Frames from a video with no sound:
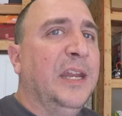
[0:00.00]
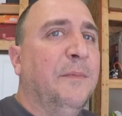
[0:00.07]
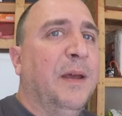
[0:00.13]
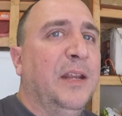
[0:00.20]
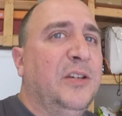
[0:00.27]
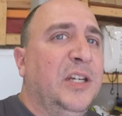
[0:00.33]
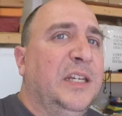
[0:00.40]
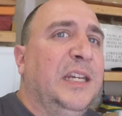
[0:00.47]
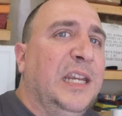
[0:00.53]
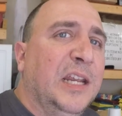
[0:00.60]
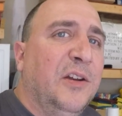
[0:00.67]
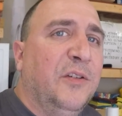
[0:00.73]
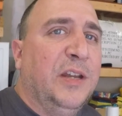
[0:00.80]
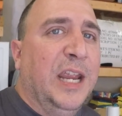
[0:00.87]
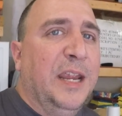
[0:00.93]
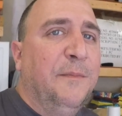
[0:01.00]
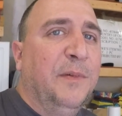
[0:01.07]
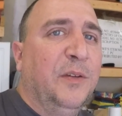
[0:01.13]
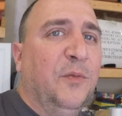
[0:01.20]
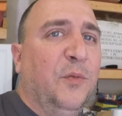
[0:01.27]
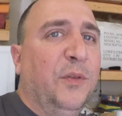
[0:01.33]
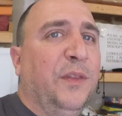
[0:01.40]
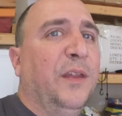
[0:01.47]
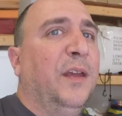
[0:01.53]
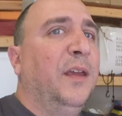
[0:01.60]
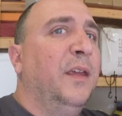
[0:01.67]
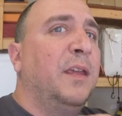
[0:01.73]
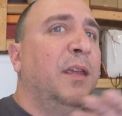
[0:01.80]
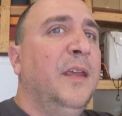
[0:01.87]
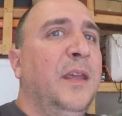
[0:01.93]
Into My GT Entertainments with the
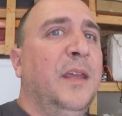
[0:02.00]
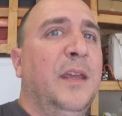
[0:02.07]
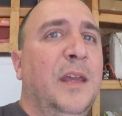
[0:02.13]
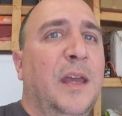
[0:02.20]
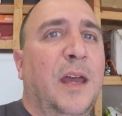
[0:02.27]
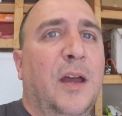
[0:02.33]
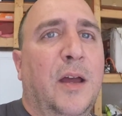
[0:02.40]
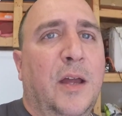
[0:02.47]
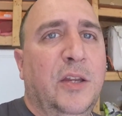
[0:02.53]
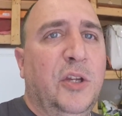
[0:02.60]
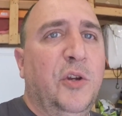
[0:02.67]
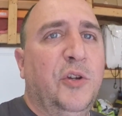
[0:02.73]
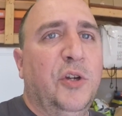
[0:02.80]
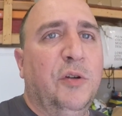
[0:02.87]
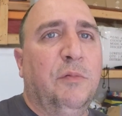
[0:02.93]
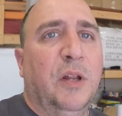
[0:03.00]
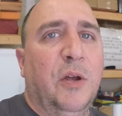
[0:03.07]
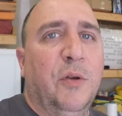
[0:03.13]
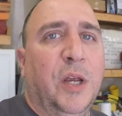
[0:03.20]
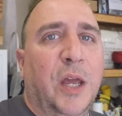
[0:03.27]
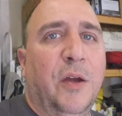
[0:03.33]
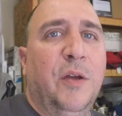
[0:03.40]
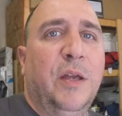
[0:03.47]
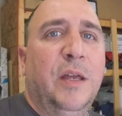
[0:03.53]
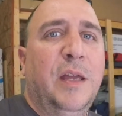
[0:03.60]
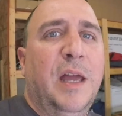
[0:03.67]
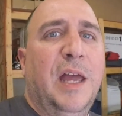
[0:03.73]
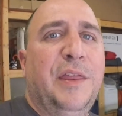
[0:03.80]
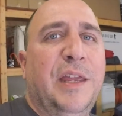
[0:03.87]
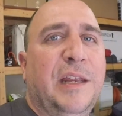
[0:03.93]
YouTube logo.
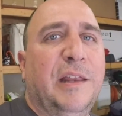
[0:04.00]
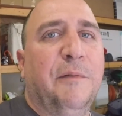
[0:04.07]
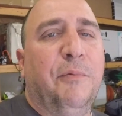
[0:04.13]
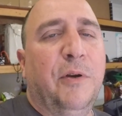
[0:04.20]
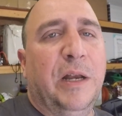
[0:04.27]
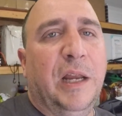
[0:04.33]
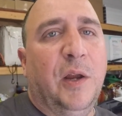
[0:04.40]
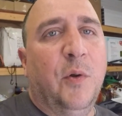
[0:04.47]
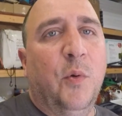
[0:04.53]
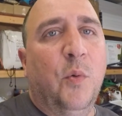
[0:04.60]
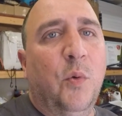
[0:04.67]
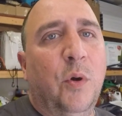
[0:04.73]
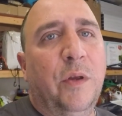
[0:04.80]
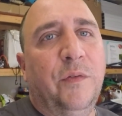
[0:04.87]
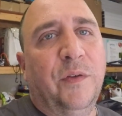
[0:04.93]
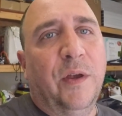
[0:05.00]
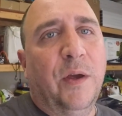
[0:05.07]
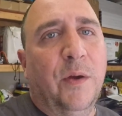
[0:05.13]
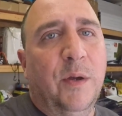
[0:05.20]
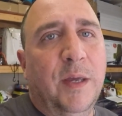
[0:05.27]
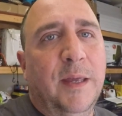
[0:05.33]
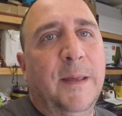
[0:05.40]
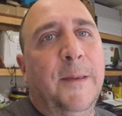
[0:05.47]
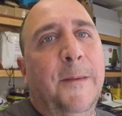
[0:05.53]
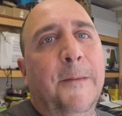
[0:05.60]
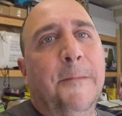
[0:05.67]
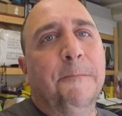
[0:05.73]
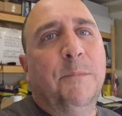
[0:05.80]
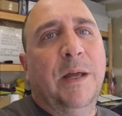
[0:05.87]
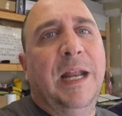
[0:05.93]
I think they're pretty cool. So,
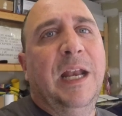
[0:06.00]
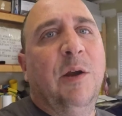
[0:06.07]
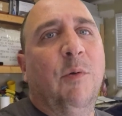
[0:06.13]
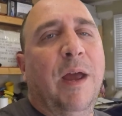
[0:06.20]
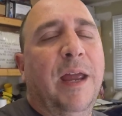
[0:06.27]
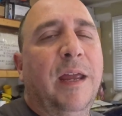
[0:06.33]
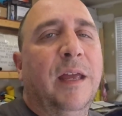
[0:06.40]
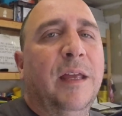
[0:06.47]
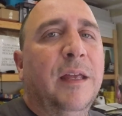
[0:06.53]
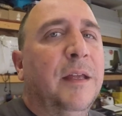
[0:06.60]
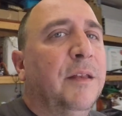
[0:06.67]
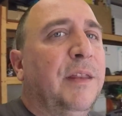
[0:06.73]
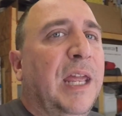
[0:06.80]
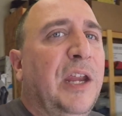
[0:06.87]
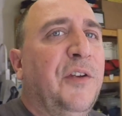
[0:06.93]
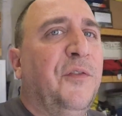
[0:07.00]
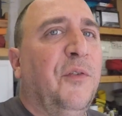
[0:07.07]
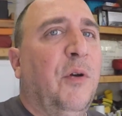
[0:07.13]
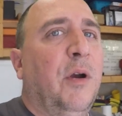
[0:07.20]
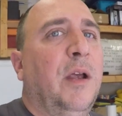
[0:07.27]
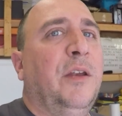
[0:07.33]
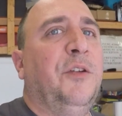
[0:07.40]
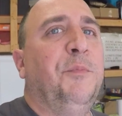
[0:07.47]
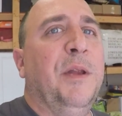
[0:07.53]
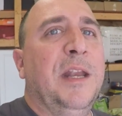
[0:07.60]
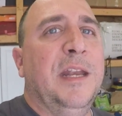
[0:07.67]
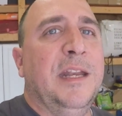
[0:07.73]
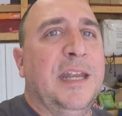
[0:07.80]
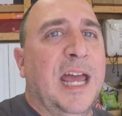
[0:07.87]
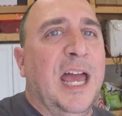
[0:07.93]
but anyway, thanks for
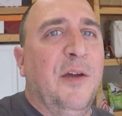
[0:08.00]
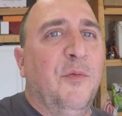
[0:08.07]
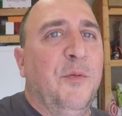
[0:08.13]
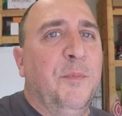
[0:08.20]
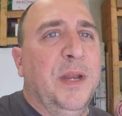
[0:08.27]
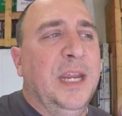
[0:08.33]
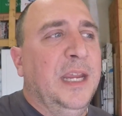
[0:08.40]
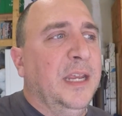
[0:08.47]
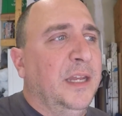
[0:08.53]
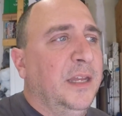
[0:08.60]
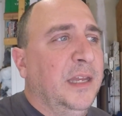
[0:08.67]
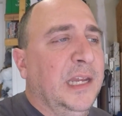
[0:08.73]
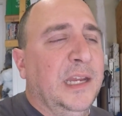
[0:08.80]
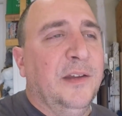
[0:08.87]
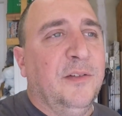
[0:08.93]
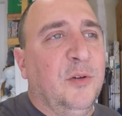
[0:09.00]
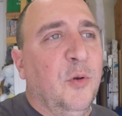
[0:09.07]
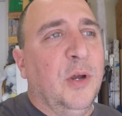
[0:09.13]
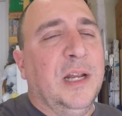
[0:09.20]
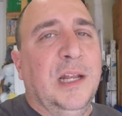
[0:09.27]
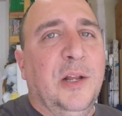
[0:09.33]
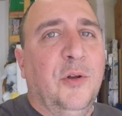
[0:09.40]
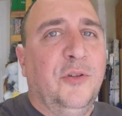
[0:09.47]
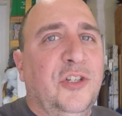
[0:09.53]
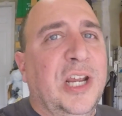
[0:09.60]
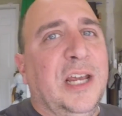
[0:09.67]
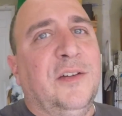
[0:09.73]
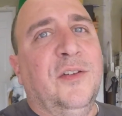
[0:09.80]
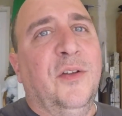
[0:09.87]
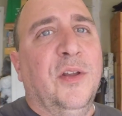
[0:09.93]
spending the time with me and these quick little
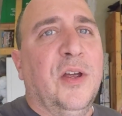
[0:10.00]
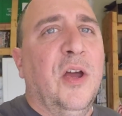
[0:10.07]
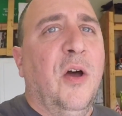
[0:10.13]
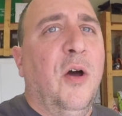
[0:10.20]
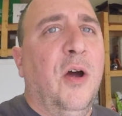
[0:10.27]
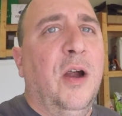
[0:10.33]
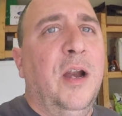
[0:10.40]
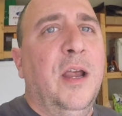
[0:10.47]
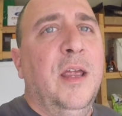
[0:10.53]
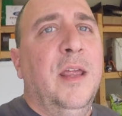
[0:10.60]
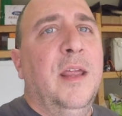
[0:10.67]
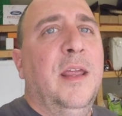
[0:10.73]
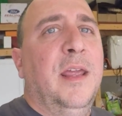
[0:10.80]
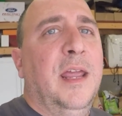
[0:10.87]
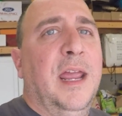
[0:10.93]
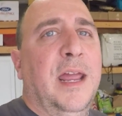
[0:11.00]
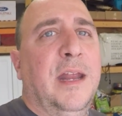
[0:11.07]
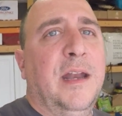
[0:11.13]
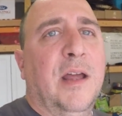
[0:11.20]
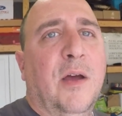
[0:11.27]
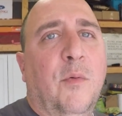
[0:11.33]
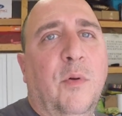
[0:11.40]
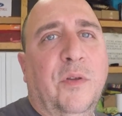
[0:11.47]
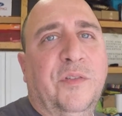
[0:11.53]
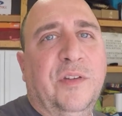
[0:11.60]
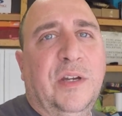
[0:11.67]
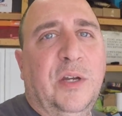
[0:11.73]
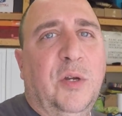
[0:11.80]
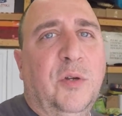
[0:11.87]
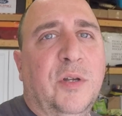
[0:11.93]
checks on the car, and we'll
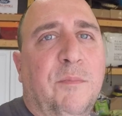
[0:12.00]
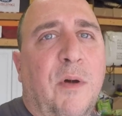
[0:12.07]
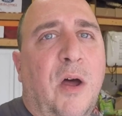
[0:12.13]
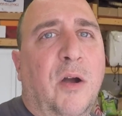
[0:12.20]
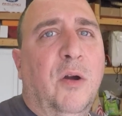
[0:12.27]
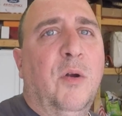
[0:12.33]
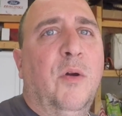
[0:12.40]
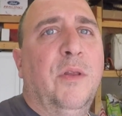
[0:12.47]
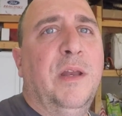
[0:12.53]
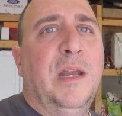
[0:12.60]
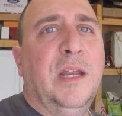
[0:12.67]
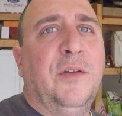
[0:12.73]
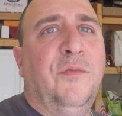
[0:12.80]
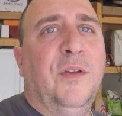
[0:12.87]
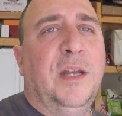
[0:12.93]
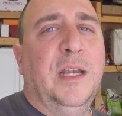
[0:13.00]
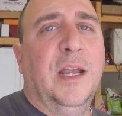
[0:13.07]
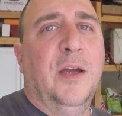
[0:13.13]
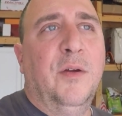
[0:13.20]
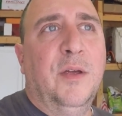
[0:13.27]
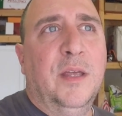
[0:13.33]
see you tomorrow on the next video.